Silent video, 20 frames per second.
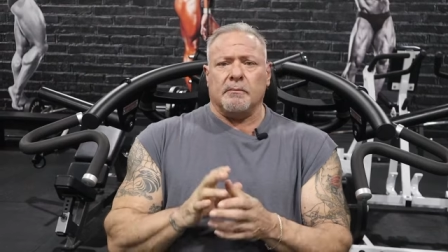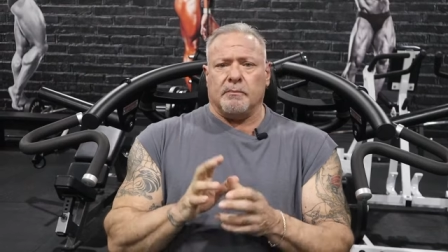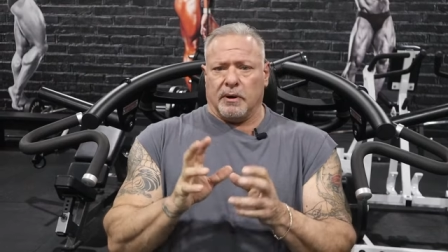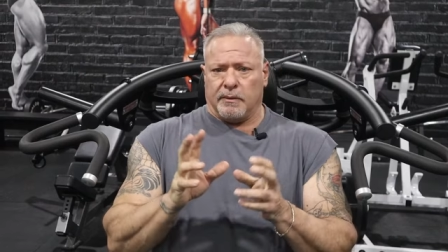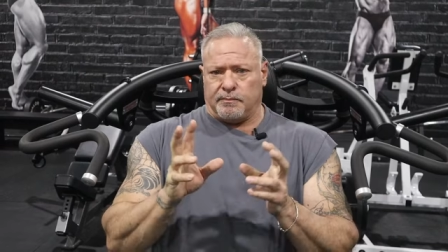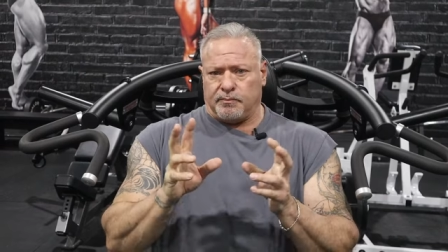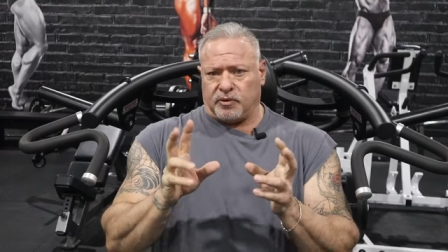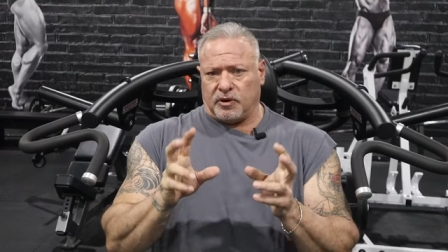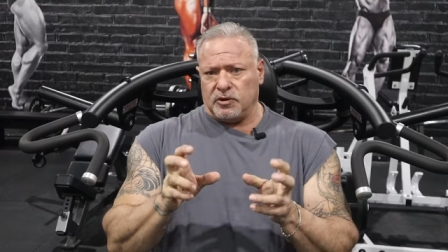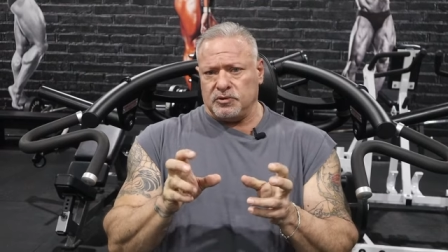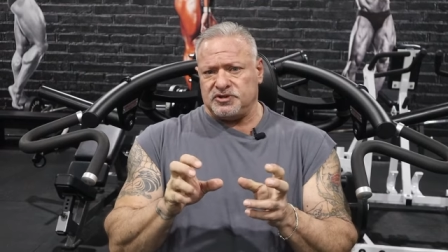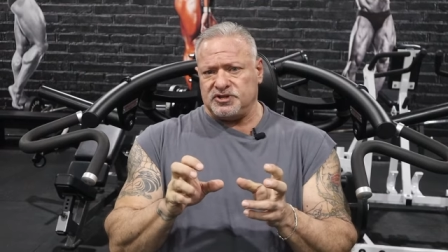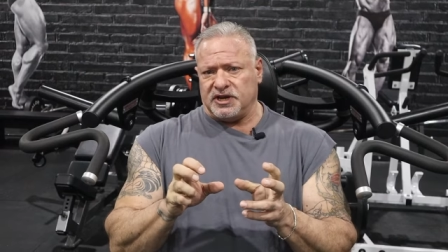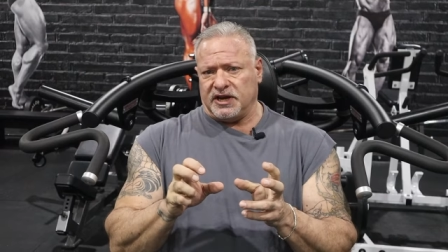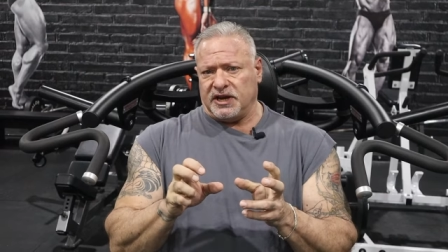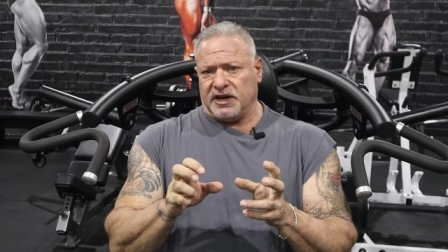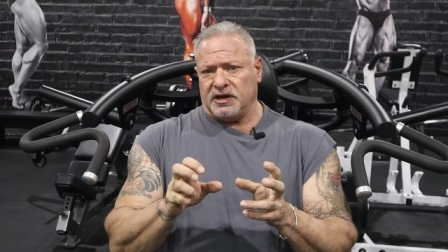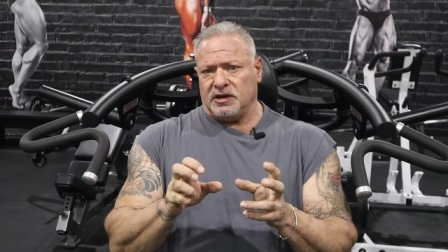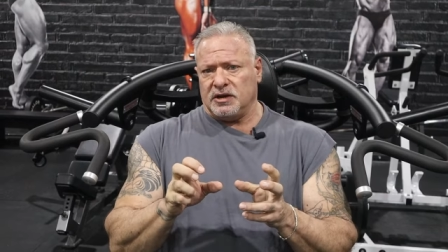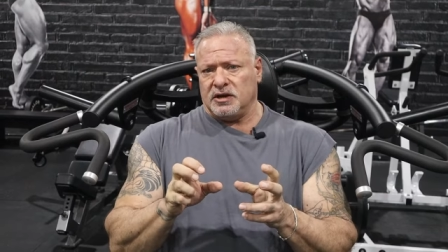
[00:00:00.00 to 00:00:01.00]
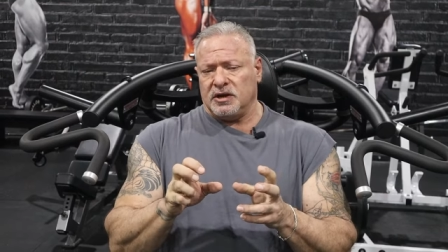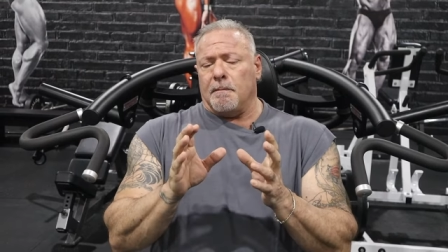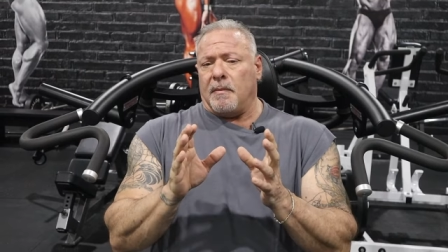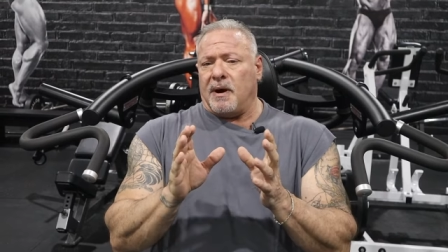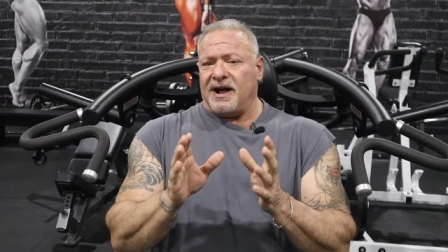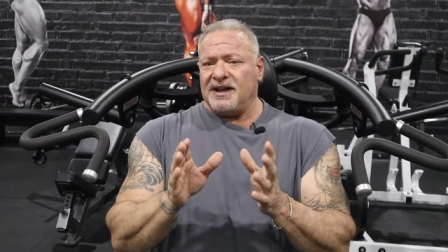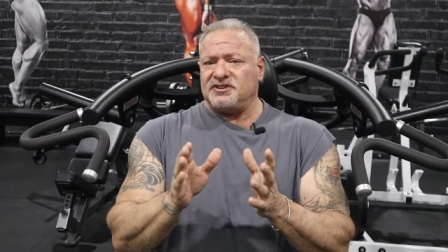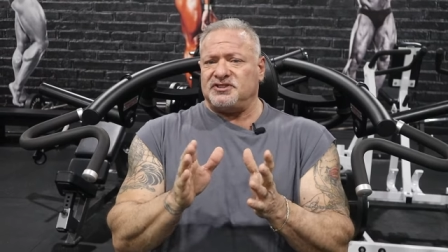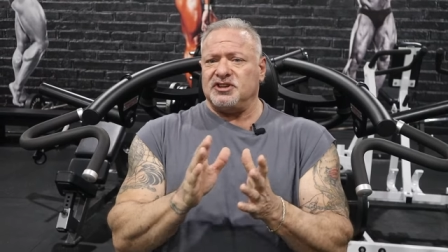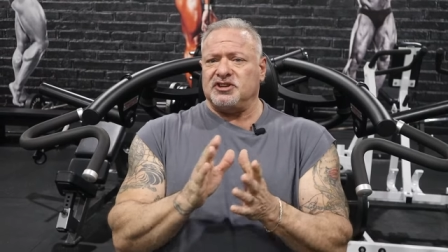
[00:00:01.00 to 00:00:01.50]
But protein,
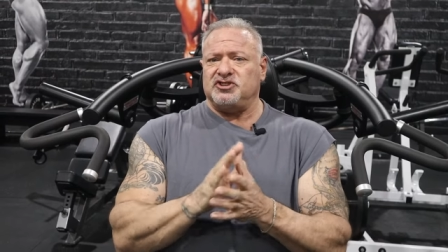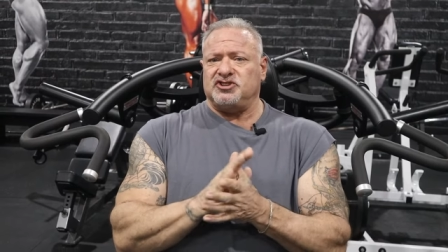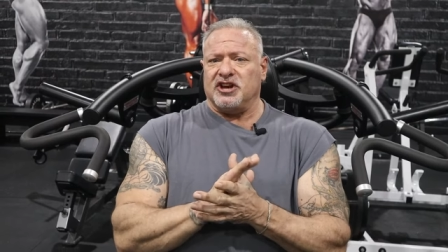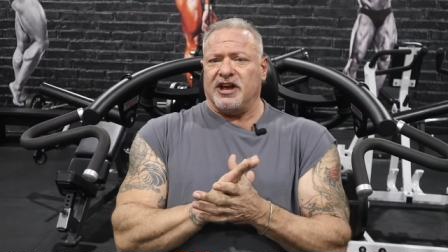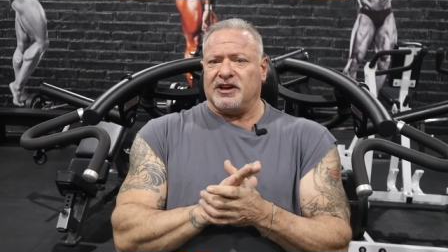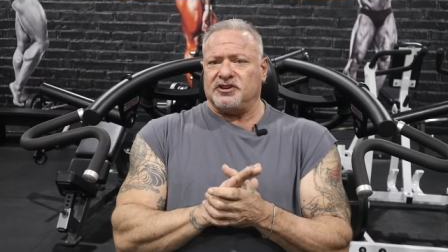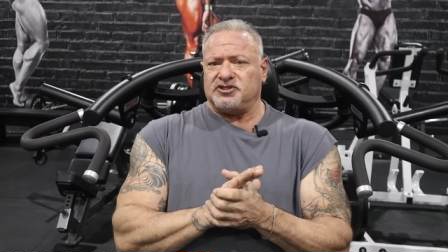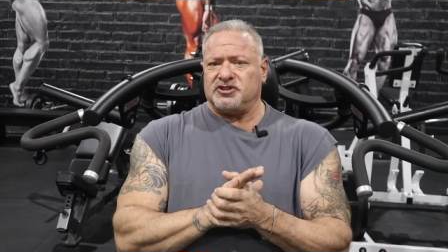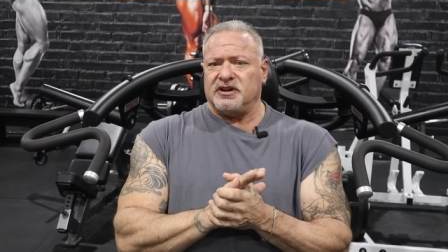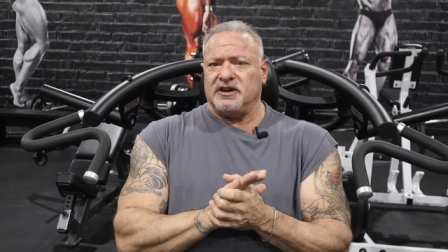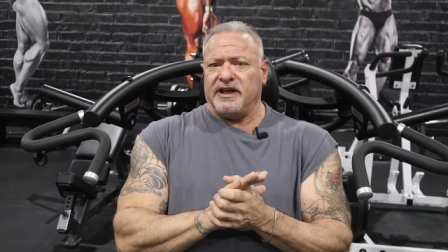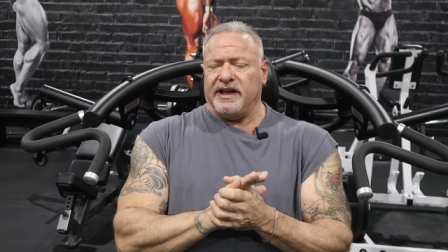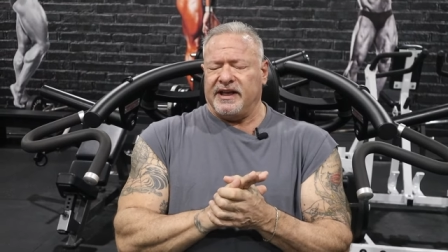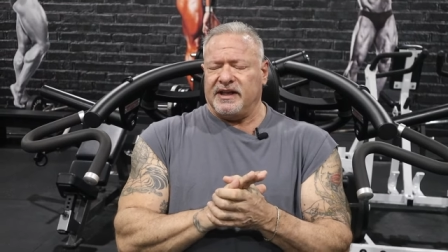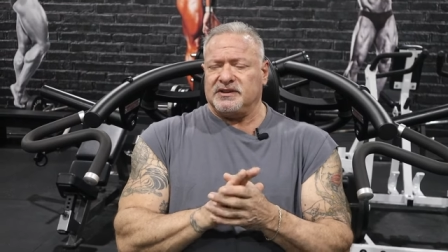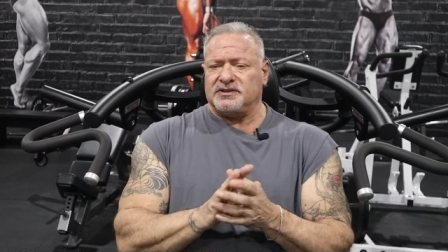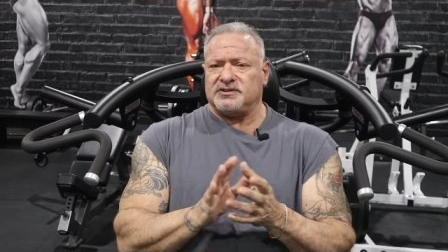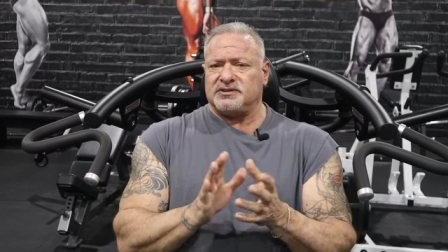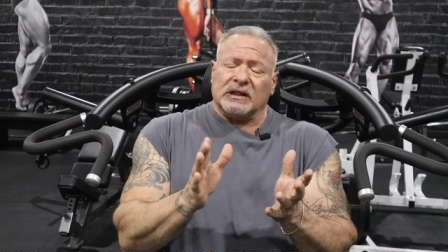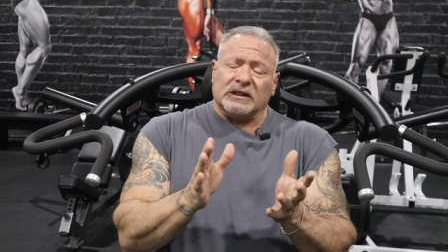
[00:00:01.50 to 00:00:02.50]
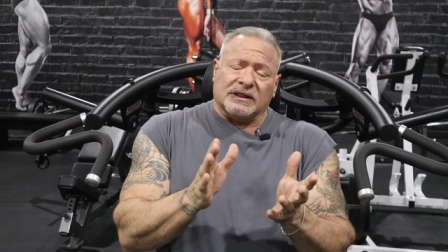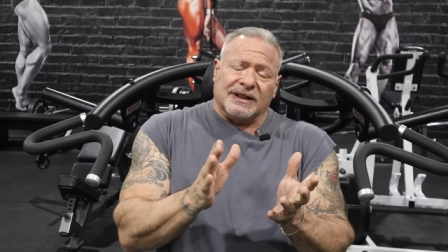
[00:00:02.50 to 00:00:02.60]
my suggestion is